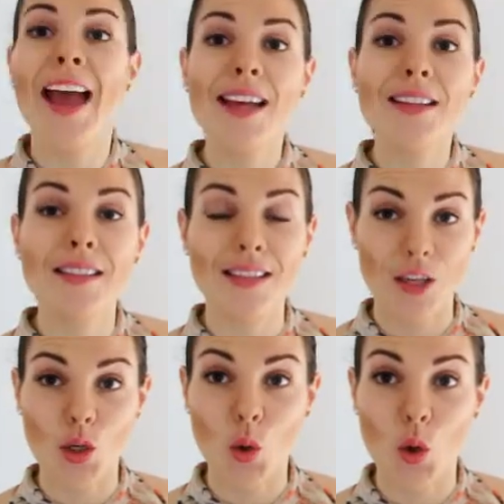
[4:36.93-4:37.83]
X
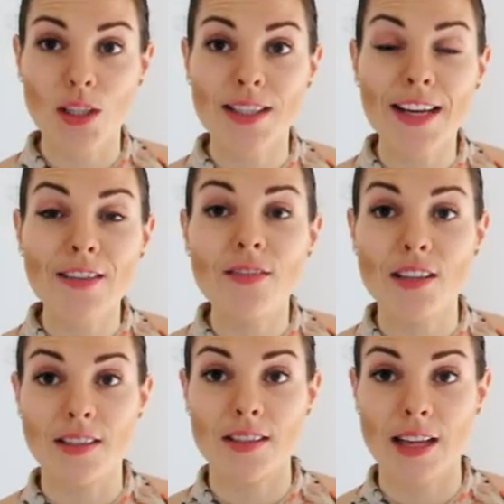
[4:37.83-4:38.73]
equals
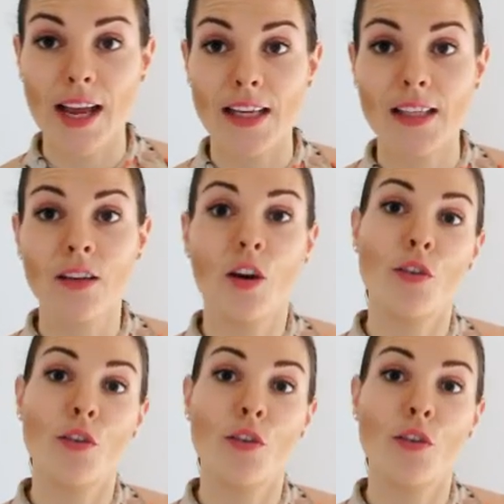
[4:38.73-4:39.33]
inverse sine